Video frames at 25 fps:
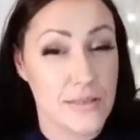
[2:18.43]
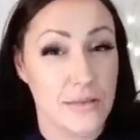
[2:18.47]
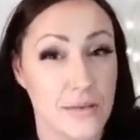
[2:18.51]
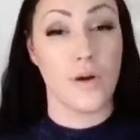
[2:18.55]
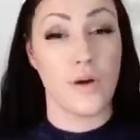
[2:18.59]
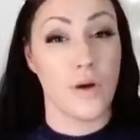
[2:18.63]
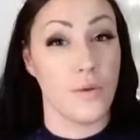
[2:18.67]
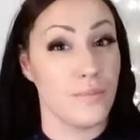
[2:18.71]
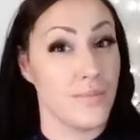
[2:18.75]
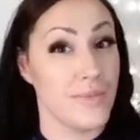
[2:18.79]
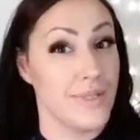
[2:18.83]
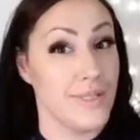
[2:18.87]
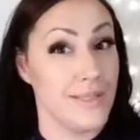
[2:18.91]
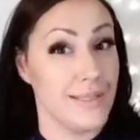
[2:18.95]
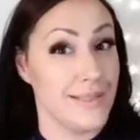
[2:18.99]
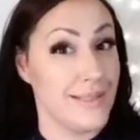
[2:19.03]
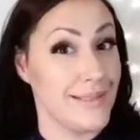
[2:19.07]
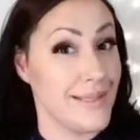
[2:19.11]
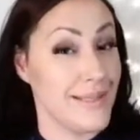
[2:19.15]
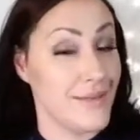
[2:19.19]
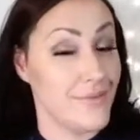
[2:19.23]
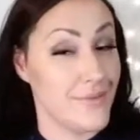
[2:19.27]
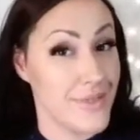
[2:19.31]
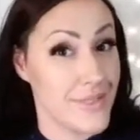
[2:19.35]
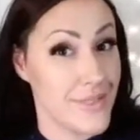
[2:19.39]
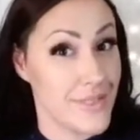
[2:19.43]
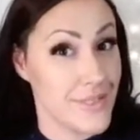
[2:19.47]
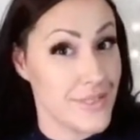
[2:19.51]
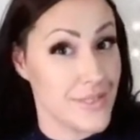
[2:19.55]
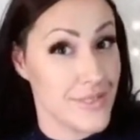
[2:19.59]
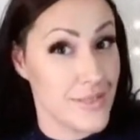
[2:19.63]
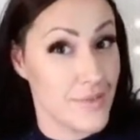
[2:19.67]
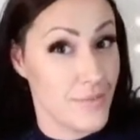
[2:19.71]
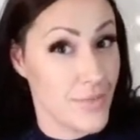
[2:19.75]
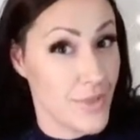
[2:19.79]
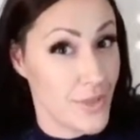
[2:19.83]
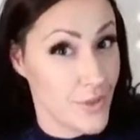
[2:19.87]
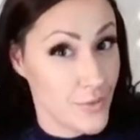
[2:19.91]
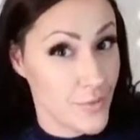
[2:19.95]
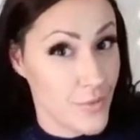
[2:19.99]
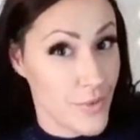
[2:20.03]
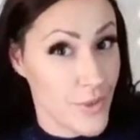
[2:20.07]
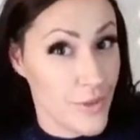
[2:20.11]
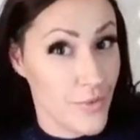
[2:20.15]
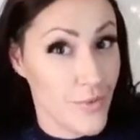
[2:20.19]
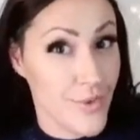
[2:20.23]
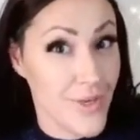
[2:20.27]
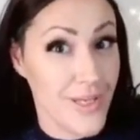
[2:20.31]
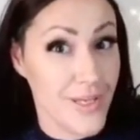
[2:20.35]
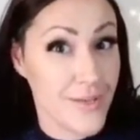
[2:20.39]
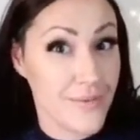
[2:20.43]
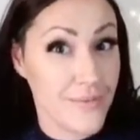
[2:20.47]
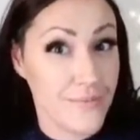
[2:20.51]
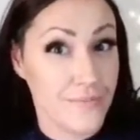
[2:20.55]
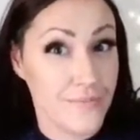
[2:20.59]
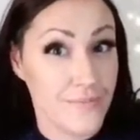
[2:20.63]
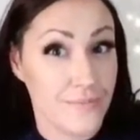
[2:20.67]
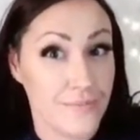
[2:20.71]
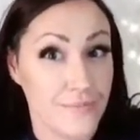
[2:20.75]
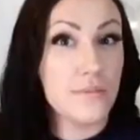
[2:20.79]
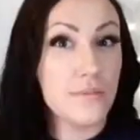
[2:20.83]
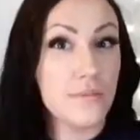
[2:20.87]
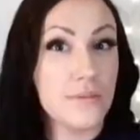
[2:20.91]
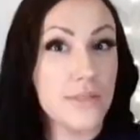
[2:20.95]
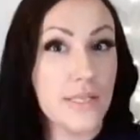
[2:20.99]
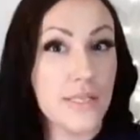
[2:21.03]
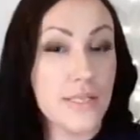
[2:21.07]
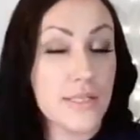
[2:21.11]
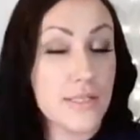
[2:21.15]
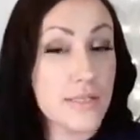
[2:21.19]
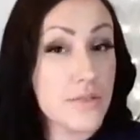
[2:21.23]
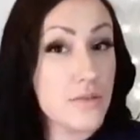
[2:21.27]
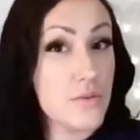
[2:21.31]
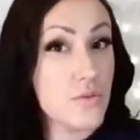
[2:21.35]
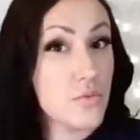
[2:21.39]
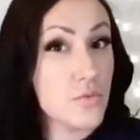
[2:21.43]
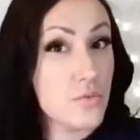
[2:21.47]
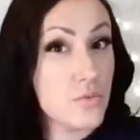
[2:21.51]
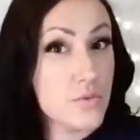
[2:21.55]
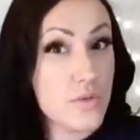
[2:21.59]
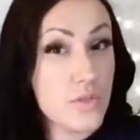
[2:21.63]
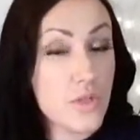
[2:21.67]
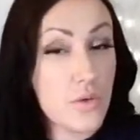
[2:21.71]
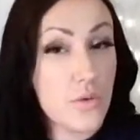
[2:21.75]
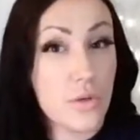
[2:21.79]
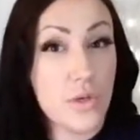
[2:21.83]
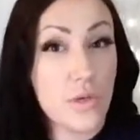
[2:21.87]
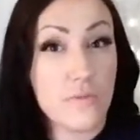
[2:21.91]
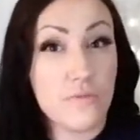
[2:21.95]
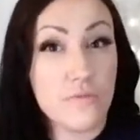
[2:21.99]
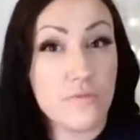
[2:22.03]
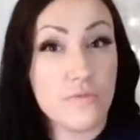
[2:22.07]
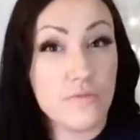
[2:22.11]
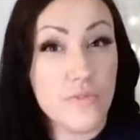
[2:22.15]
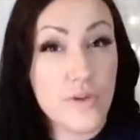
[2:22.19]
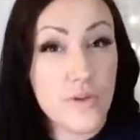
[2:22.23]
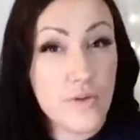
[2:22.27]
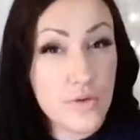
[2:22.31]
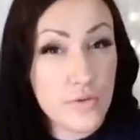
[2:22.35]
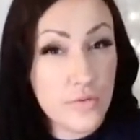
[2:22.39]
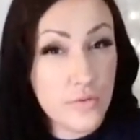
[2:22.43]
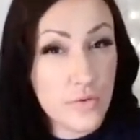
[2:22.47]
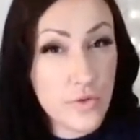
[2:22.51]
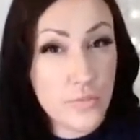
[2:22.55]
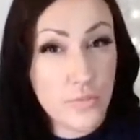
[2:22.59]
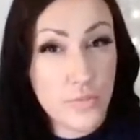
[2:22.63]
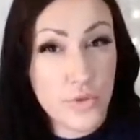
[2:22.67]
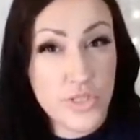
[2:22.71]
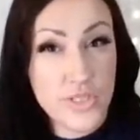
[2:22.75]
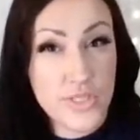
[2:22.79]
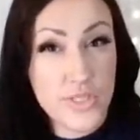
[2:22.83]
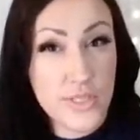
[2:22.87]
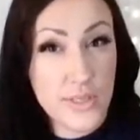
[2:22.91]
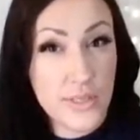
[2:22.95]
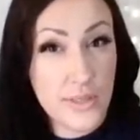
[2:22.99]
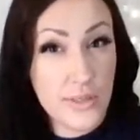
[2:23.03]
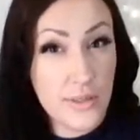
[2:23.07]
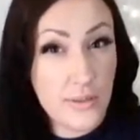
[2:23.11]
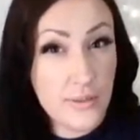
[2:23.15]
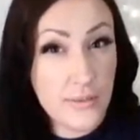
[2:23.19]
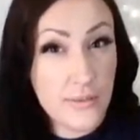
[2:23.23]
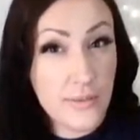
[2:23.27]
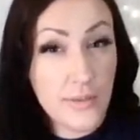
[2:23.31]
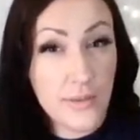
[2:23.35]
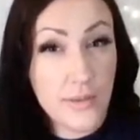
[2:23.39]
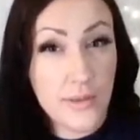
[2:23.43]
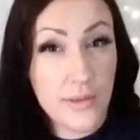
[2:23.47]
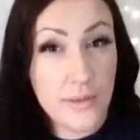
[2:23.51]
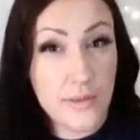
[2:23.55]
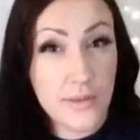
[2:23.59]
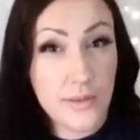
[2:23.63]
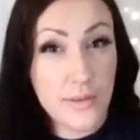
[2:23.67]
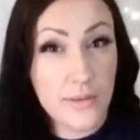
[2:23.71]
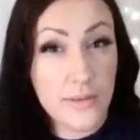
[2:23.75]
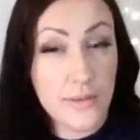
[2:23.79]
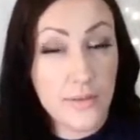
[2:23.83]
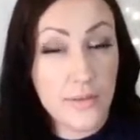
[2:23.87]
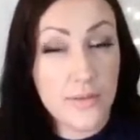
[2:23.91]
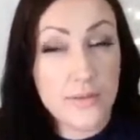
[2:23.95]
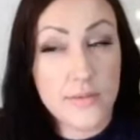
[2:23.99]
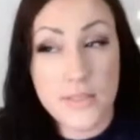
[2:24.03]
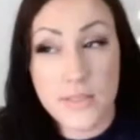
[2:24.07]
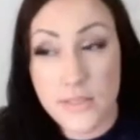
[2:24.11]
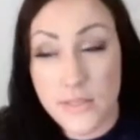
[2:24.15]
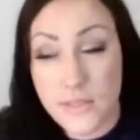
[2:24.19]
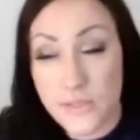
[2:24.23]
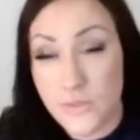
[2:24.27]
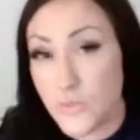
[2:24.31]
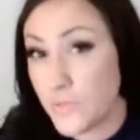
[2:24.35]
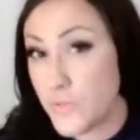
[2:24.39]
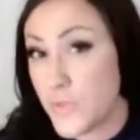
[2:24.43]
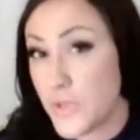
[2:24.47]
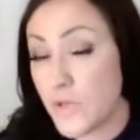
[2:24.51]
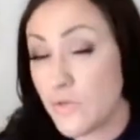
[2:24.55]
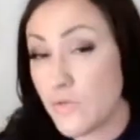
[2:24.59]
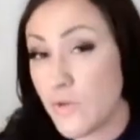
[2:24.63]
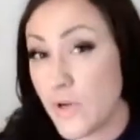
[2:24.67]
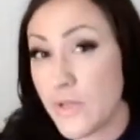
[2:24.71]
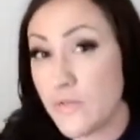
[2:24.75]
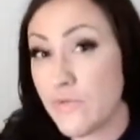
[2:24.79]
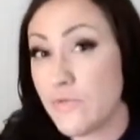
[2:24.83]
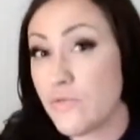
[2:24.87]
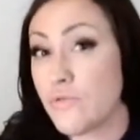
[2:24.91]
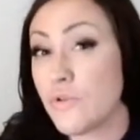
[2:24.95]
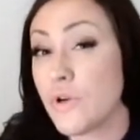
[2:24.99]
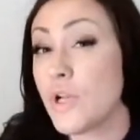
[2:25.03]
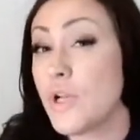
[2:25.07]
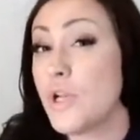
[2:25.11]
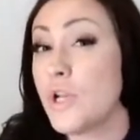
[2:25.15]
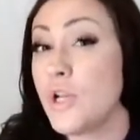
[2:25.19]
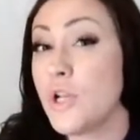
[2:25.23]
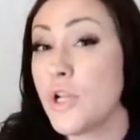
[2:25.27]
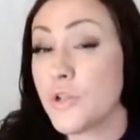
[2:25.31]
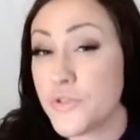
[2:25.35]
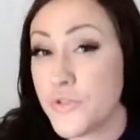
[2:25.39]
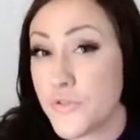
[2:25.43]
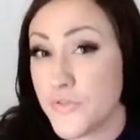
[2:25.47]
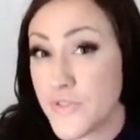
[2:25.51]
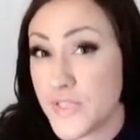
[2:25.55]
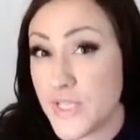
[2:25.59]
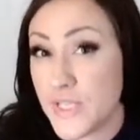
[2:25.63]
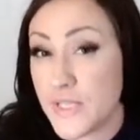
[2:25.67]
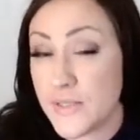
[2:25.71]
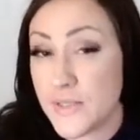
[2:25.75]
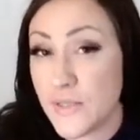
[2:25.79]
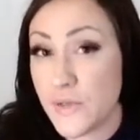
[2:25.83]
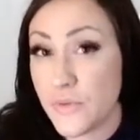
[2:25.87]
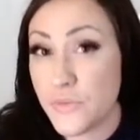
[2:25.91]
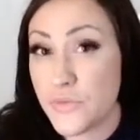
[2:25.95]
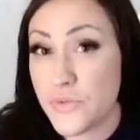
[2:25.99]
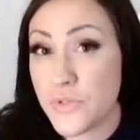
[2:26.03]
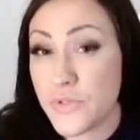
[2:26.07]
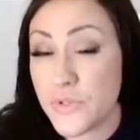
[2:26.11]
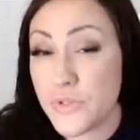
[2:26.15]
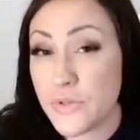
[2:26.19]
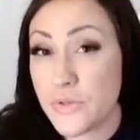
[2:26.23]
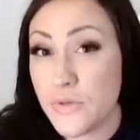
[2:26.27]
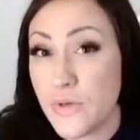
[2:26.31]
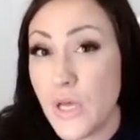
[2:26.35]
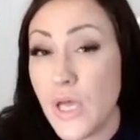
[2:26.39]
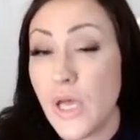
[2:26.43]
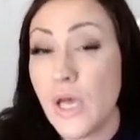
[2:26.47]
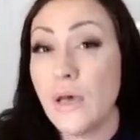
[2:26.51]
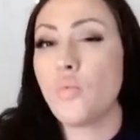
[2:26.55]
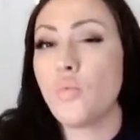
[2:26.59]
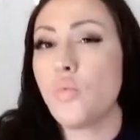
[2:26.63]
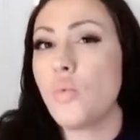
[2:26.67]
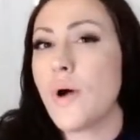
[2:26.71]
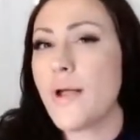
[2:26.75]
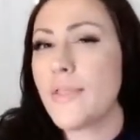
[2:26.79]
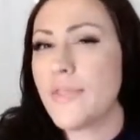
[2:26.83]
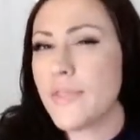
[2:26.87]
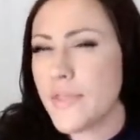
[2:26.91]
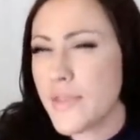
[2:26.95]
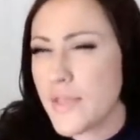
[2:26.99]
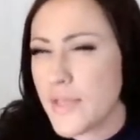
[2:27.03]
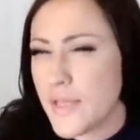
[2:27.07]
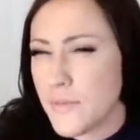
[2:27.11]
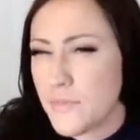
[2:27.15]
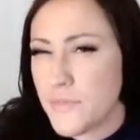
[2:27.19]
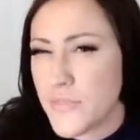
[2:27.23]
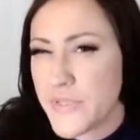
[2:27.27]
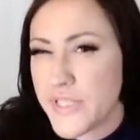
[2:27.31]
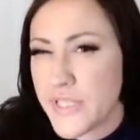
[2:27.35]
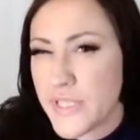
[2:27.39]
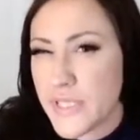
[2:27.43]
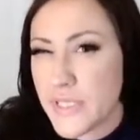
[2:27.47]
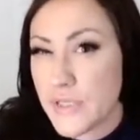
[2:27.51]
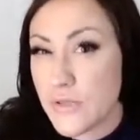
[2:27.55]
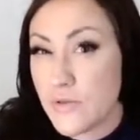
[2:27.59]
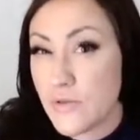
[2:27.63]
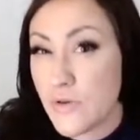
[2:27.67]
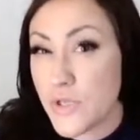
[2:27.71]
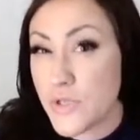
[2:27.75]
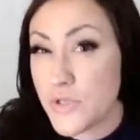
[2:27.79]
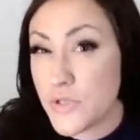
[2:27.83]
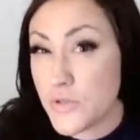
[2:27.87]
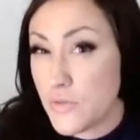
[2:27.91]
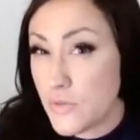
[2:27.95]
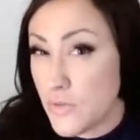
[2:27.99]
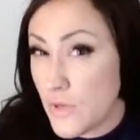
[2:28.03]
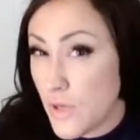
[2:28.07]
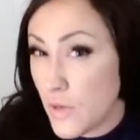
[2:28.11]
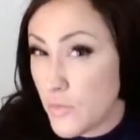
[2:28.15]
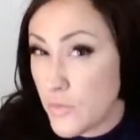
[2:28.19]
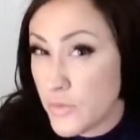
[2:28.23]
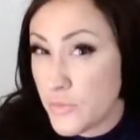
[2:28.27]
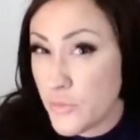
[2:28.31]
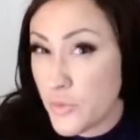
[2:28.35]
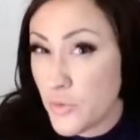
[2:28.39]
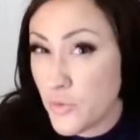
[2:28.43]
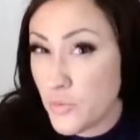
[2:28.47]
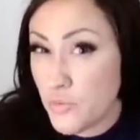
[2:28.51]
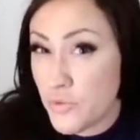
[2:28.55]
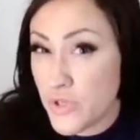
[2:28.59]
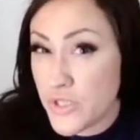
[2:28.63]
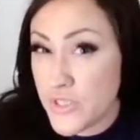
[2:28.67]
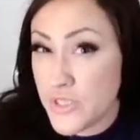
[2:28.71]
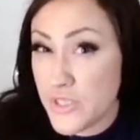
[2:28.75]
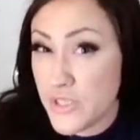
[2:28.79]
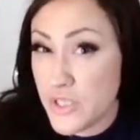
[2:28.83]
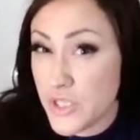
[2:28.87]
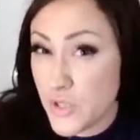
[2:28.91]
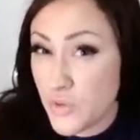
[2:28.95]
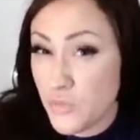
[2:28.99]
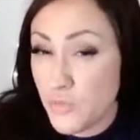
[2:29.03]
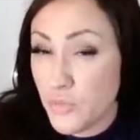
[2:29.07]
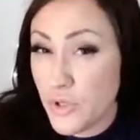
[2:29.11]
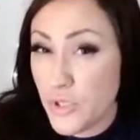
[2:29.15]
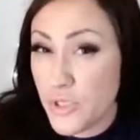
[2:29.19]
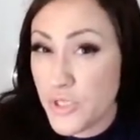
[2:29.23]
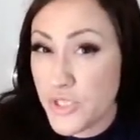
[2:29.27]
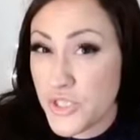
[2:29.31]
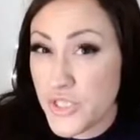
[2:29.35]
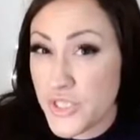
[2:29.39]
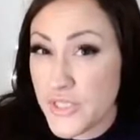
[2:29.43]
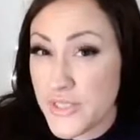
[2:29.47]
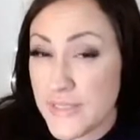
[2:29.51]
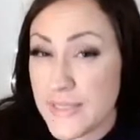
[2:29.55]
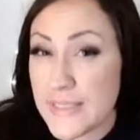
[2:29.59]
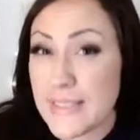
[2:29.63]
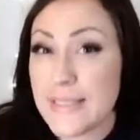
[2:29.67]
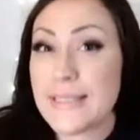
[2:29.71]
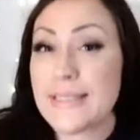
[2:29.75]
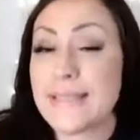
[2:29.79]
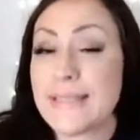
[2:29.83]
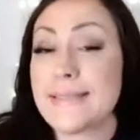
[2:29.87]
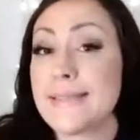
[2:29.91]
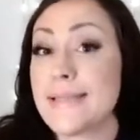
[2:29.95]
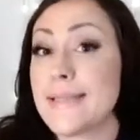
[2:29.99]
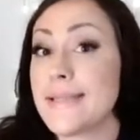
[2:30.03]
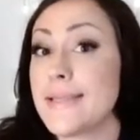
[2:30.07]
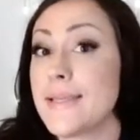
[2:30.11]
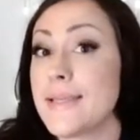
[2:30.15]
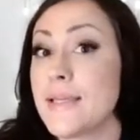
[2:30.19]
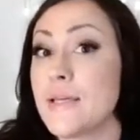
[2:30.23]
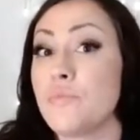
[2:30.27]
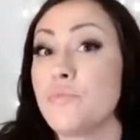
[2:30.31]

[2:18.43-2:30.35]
I'm going to link everything down below, by the way. Now this is also a very pretty colour, and I think this would be great for a lot of skin tones. One thing in particular I do like with Born Pretty's gel polishes is their